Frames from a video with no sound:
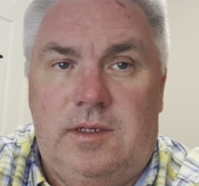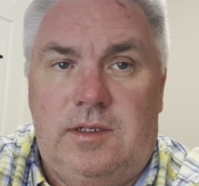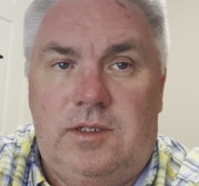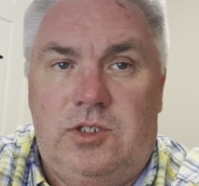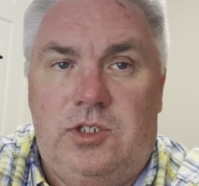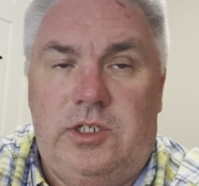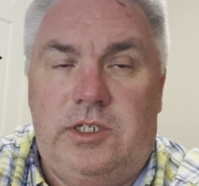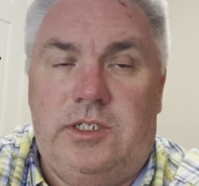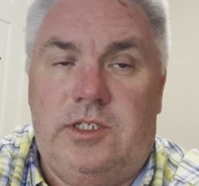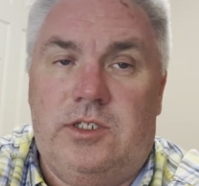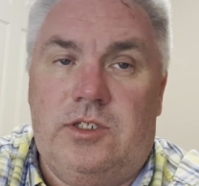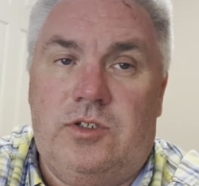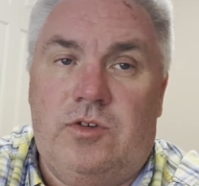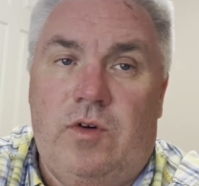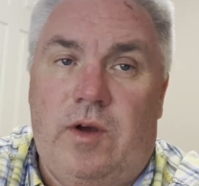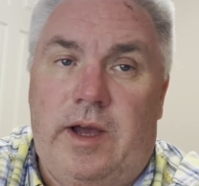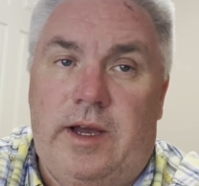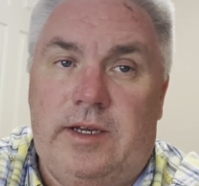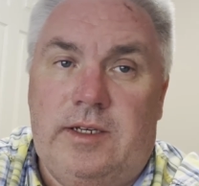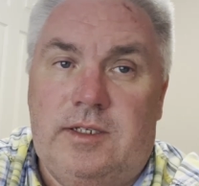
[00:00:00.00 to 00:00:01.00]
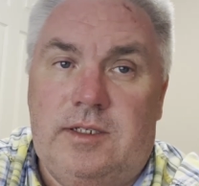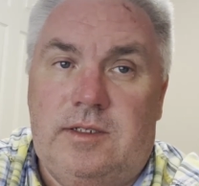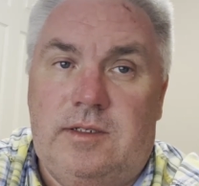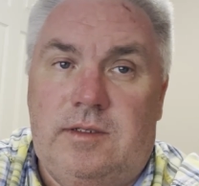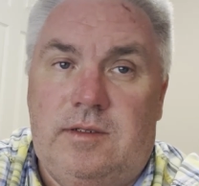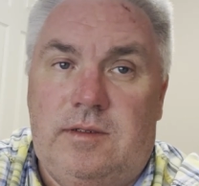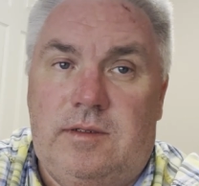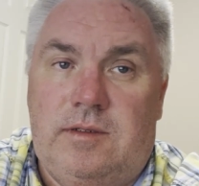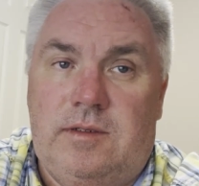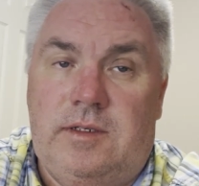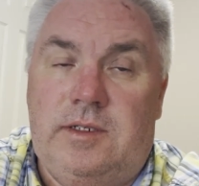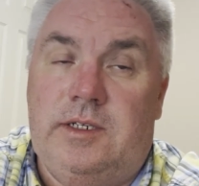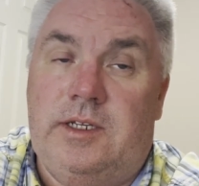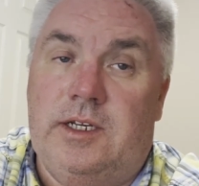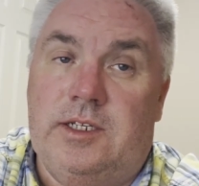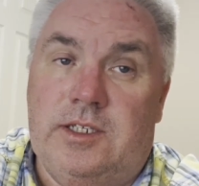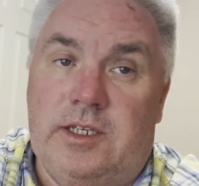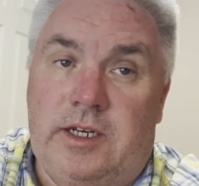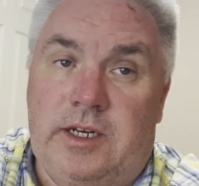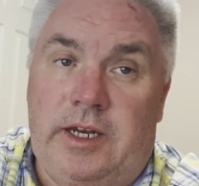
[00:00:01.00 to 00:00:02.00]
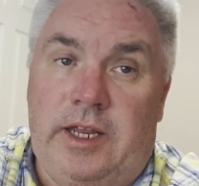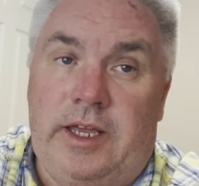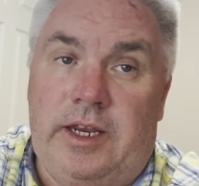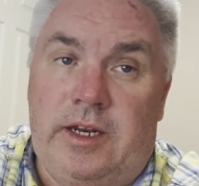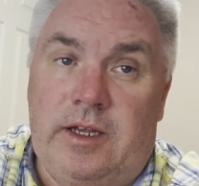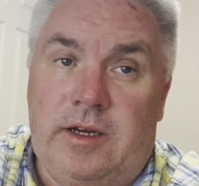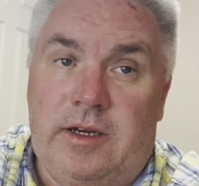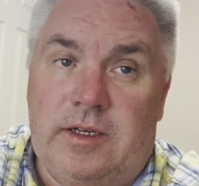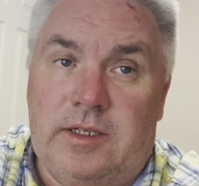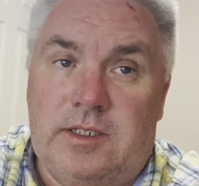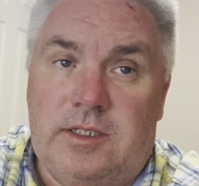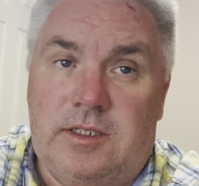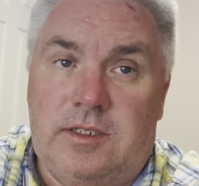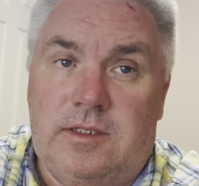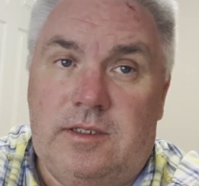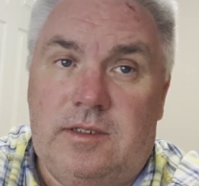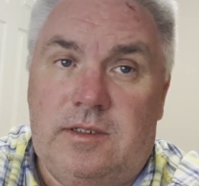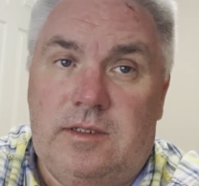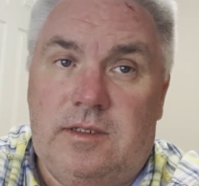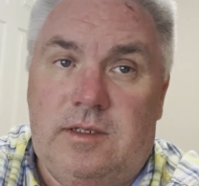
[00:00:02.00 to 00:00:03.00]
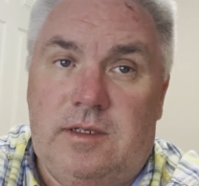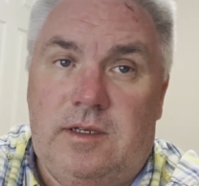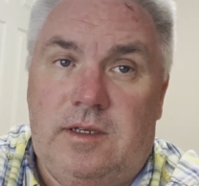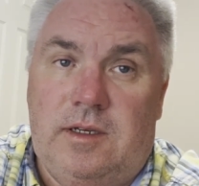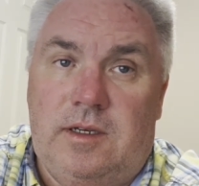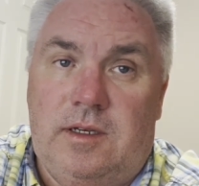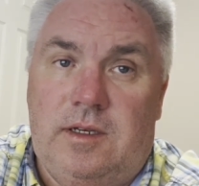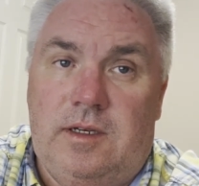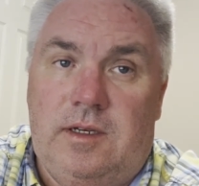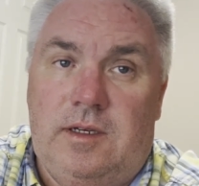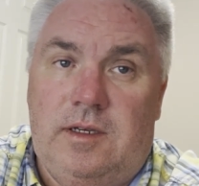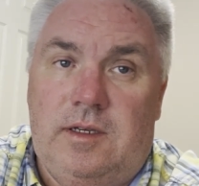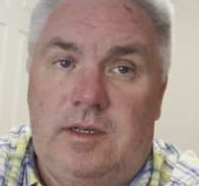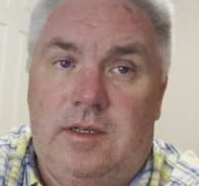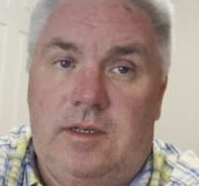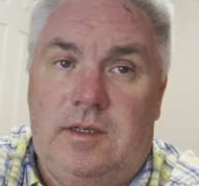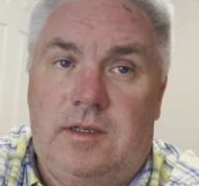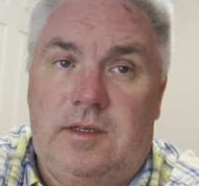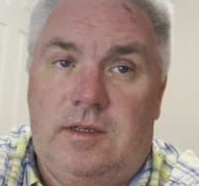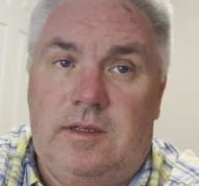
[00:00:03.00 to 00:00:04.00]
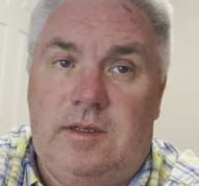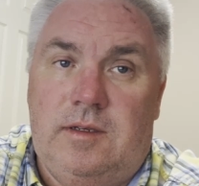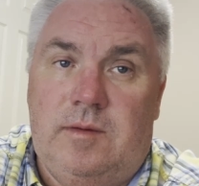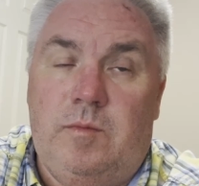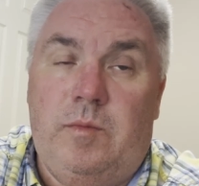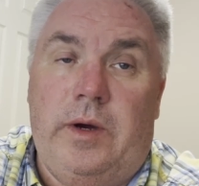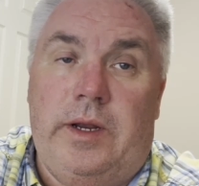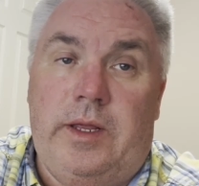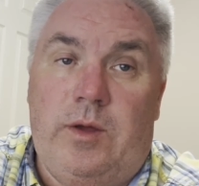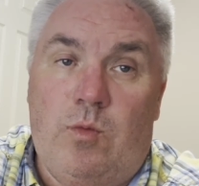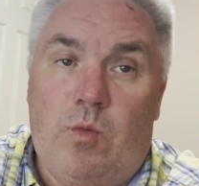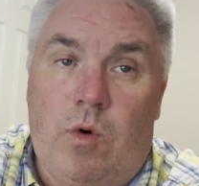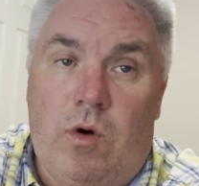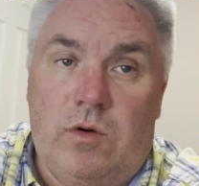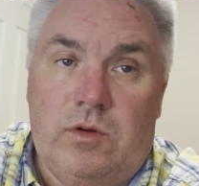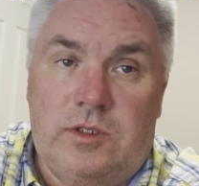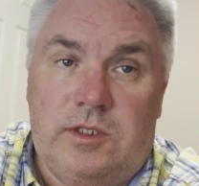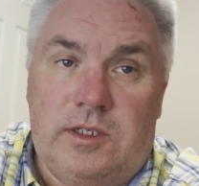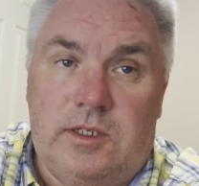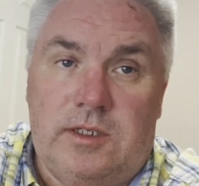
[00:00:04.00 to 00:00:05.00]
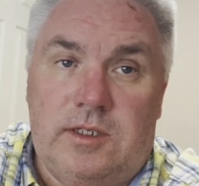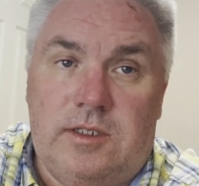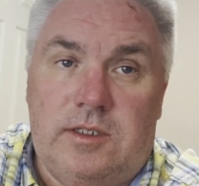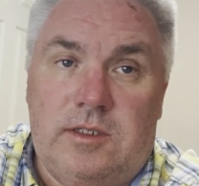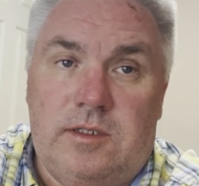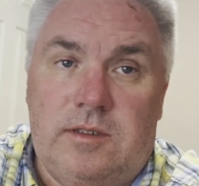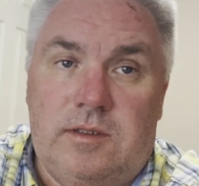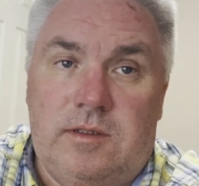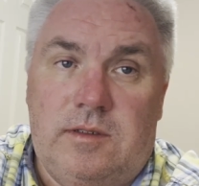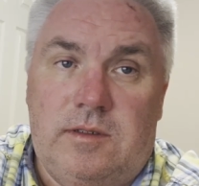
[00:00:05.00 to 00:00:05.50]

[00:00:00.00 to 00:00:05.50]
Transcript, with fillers: Jesus Christ doesn't need us, but he wants us.